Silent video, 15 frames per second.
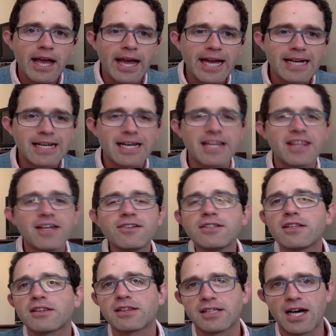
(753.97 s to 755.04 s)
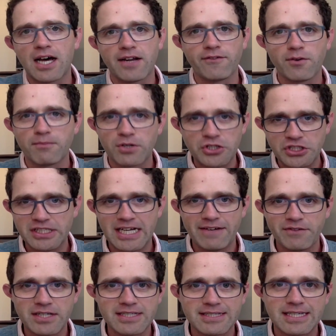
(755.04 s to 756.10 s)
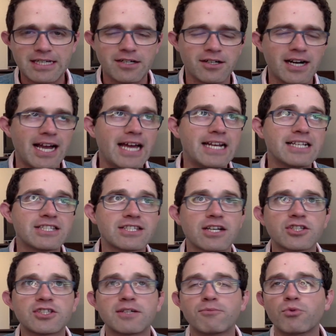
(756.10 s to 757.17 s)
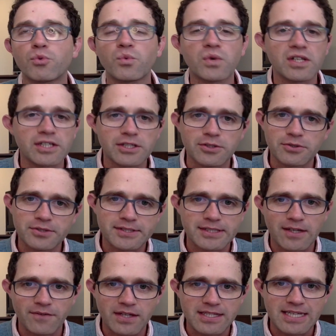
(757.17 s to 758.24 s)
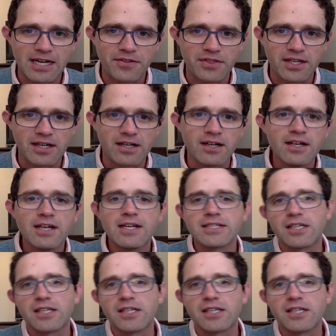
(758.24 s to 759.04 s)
And there's a lot of emerging evidence here, and it's some really cool stuff that's out there.